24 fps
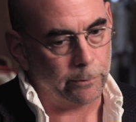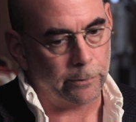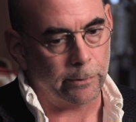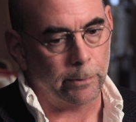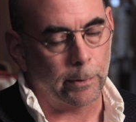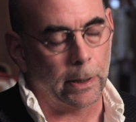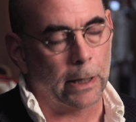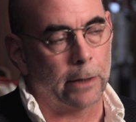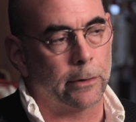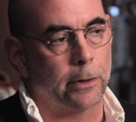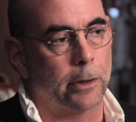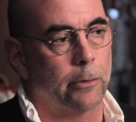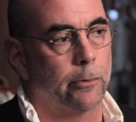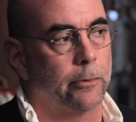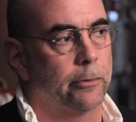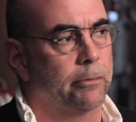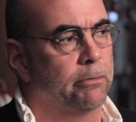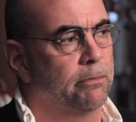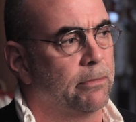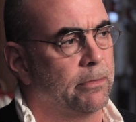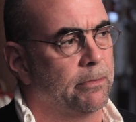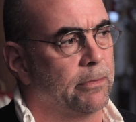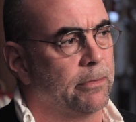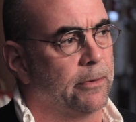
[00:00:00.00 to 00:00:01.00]
I think it
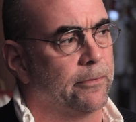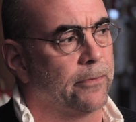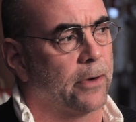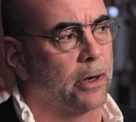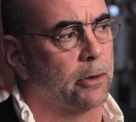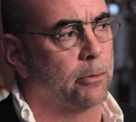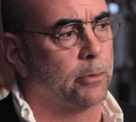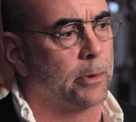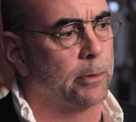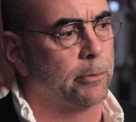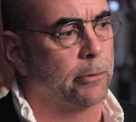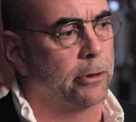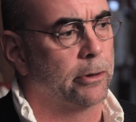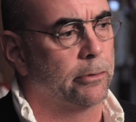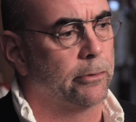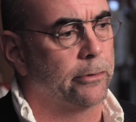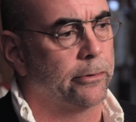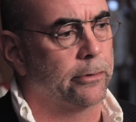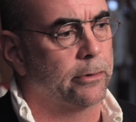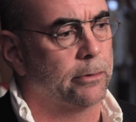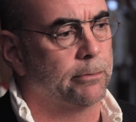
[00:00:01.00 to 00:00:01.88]
was, if I remember, it was